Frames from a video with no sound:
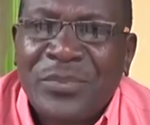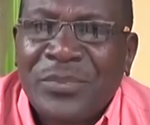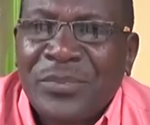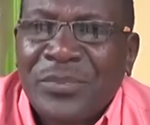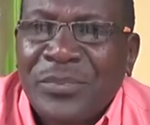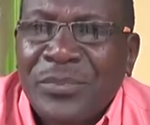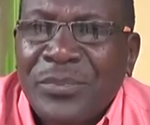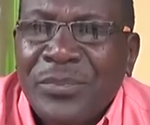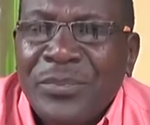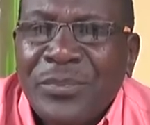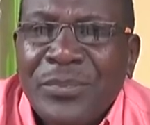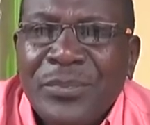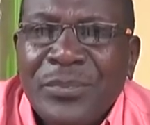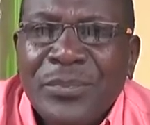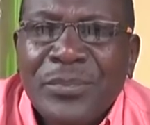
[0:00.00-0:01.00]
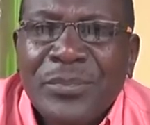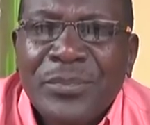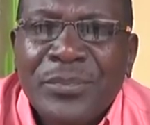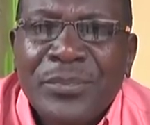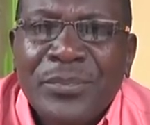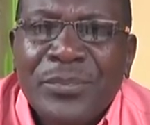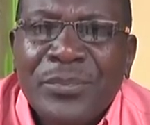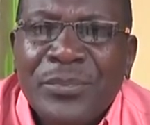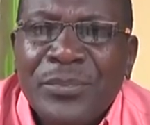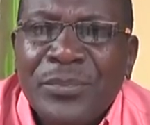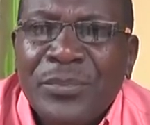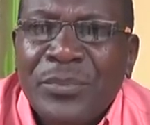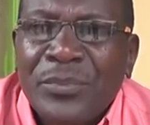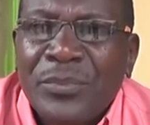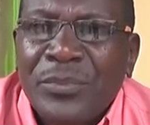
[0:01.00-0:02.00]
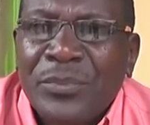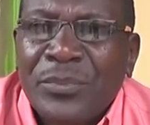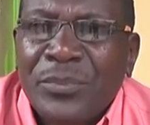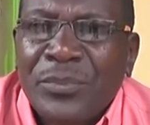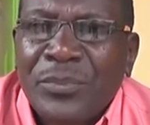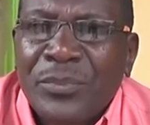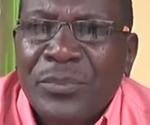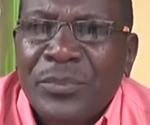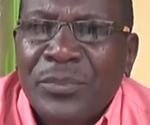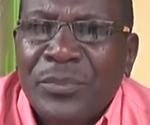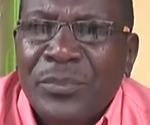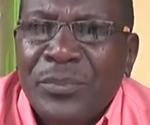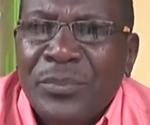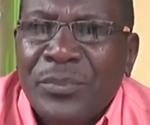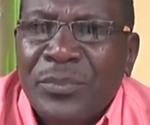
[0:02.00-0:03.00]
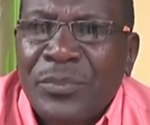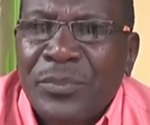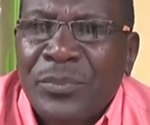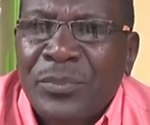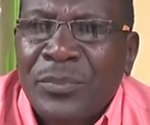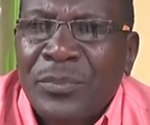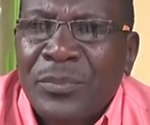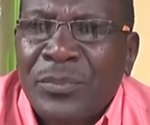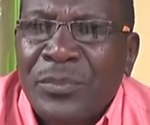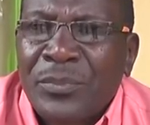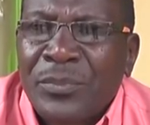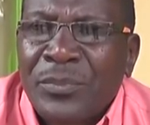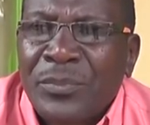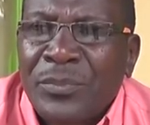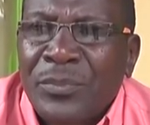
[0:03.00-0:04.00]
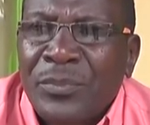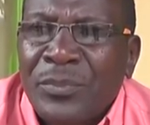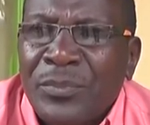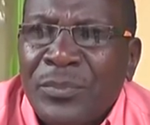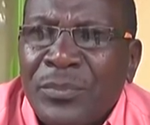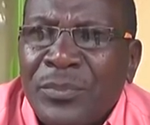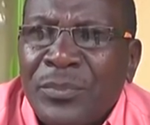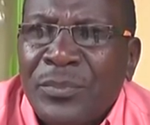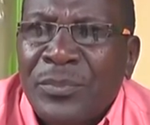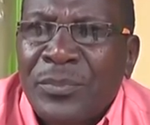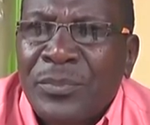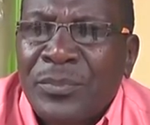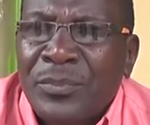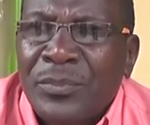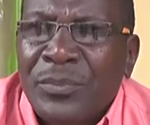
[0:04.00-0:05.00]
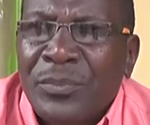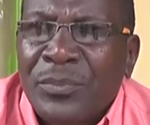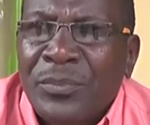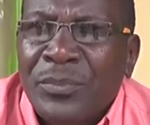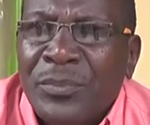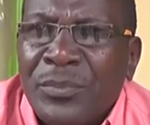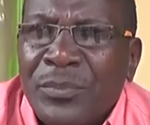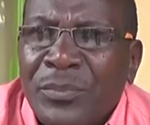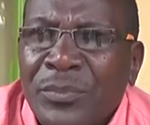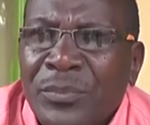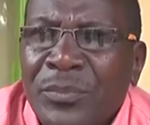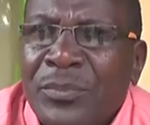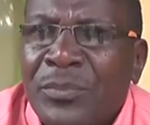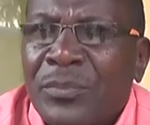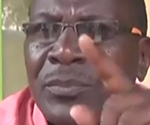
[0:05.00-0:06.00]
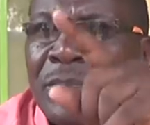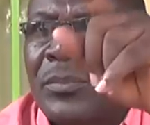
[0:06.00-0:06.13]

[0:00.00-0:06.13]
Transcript: No words are spoken by the person on screen.